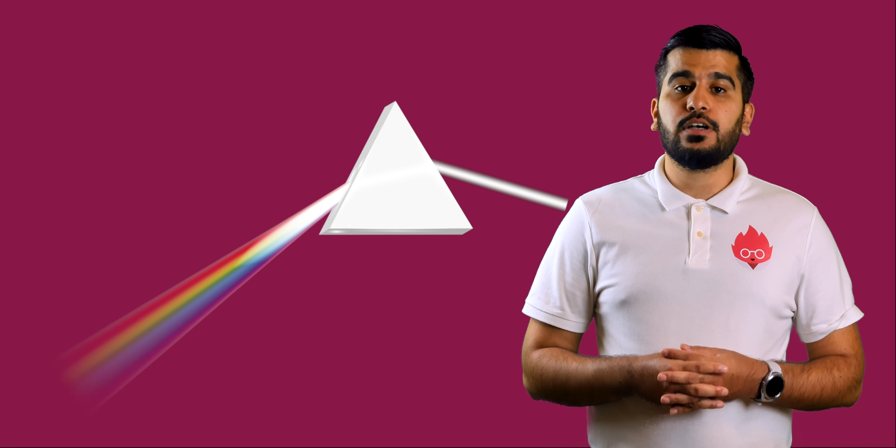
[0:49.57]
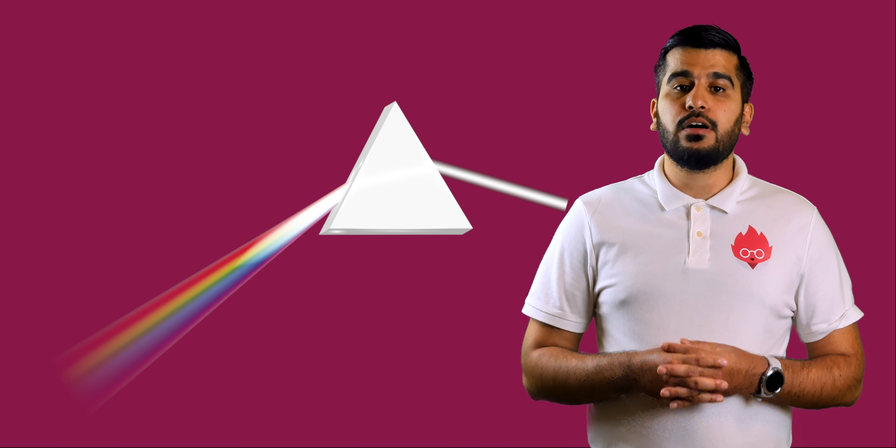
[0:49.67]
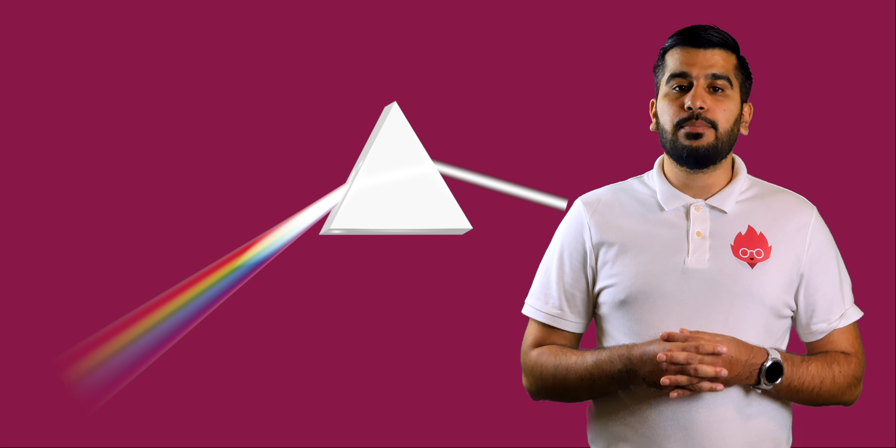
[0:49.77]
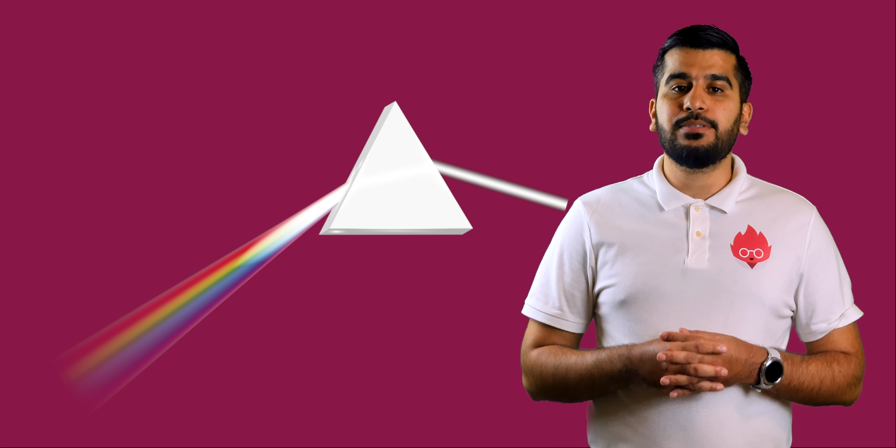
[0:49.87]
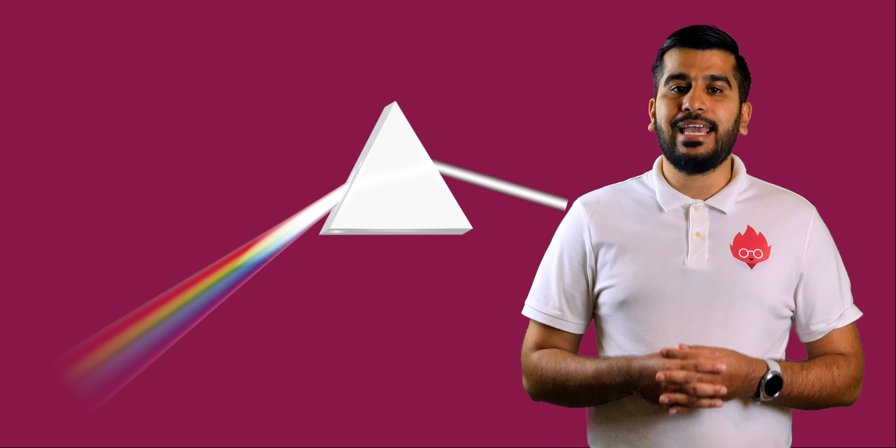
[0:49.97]

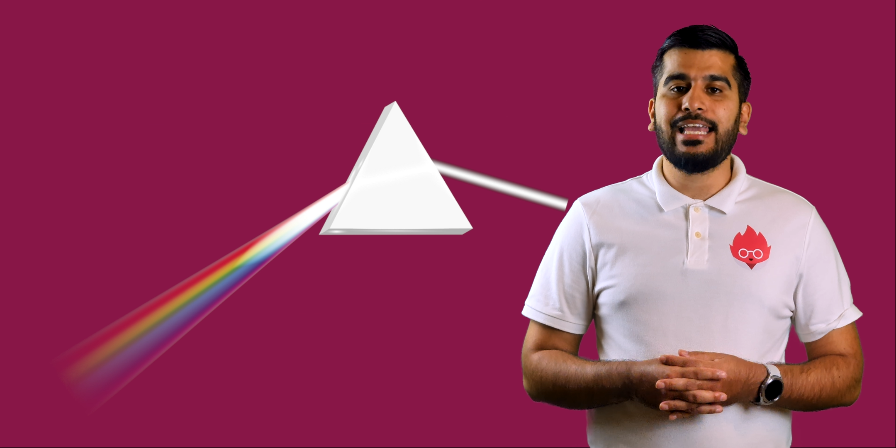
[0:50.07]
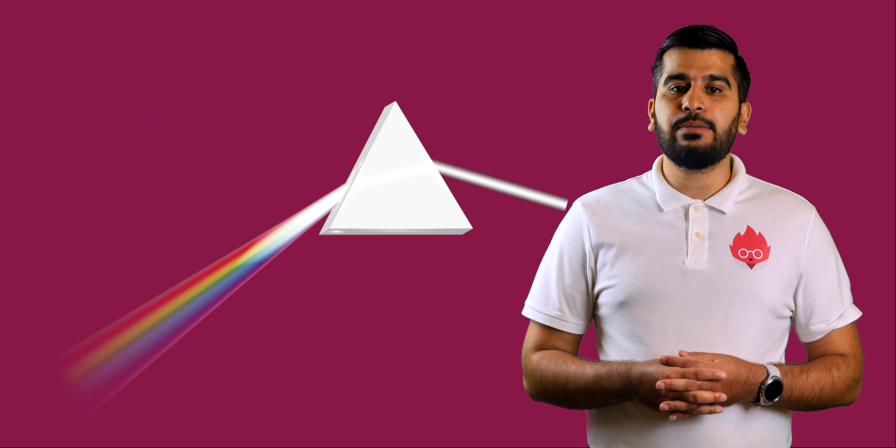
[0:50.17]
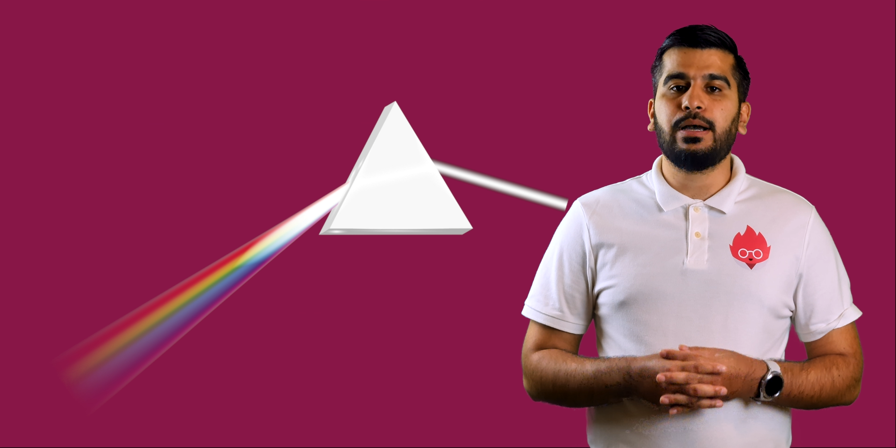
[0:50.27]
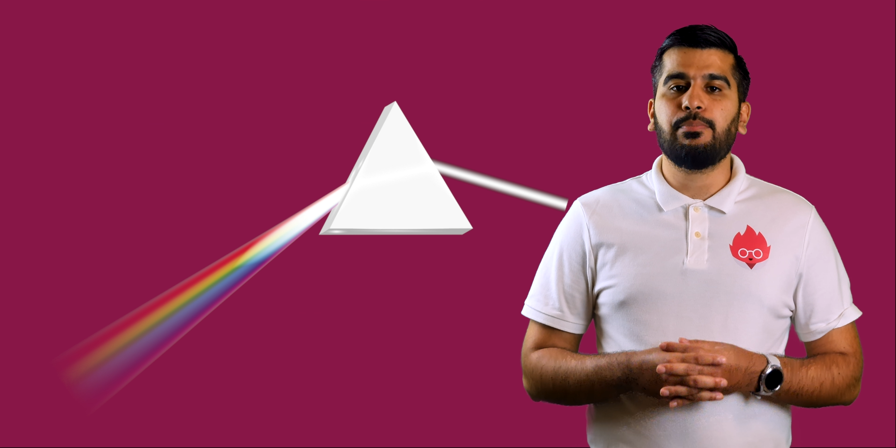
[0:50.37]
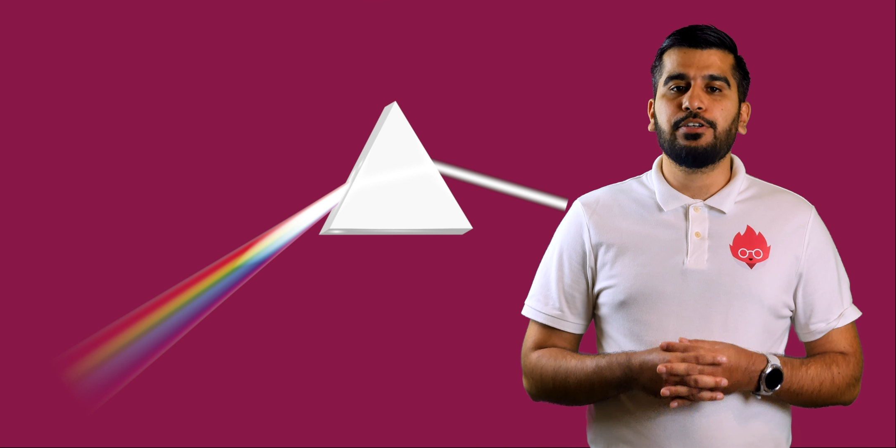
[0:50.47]
are
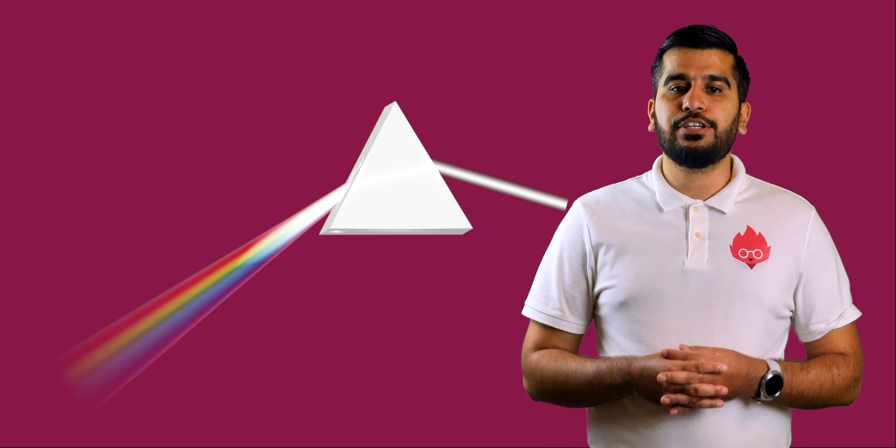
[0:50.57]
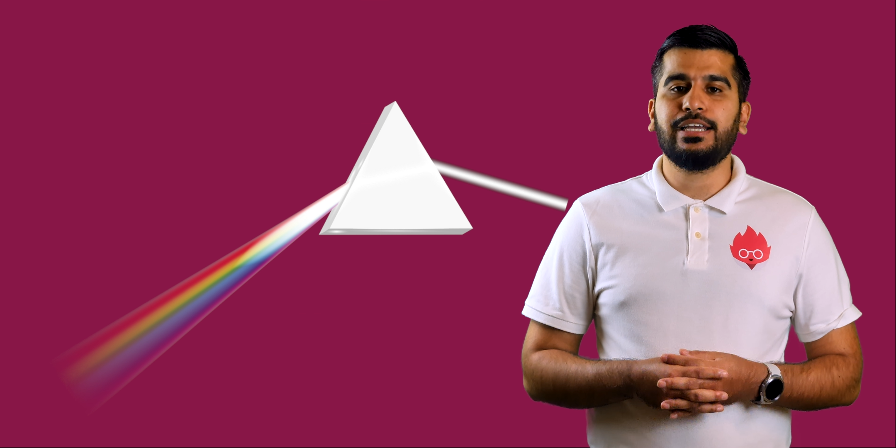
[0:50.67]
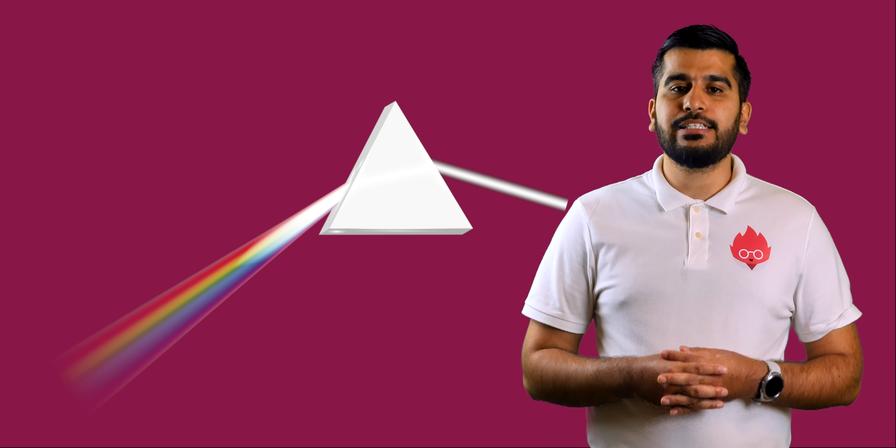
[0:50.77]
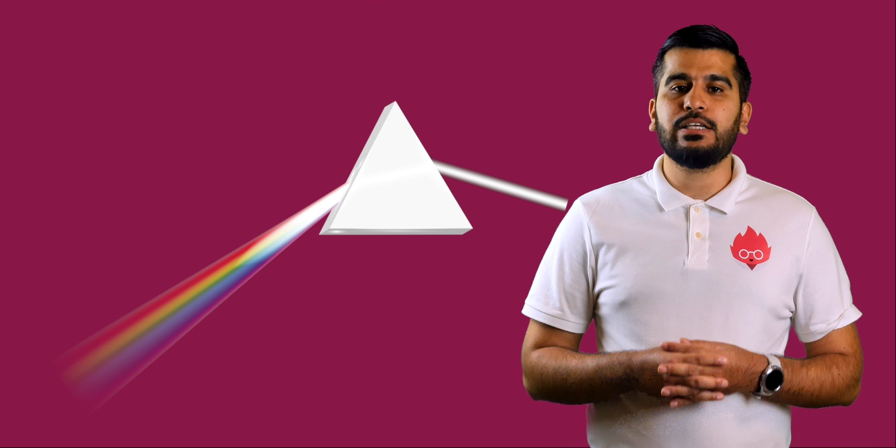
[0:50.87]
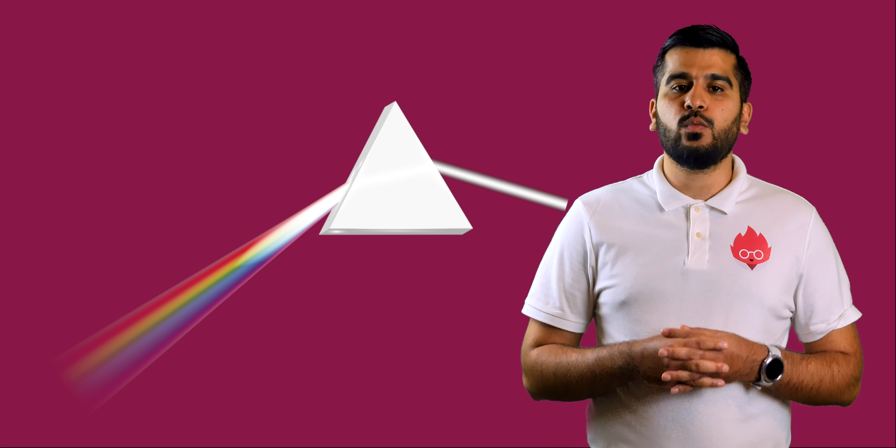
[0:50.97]
obtained by
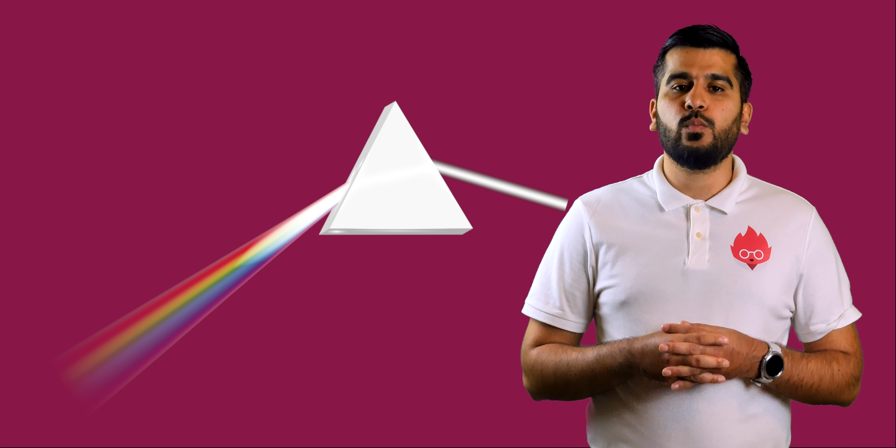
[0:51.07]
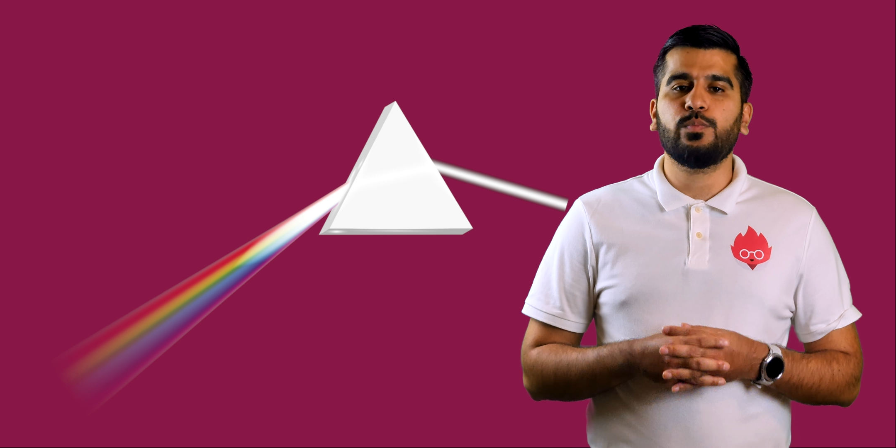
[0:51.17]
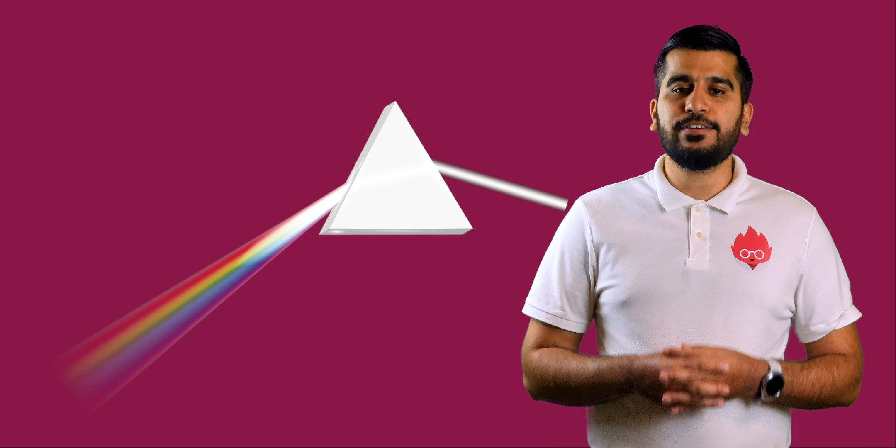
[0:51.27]
projecting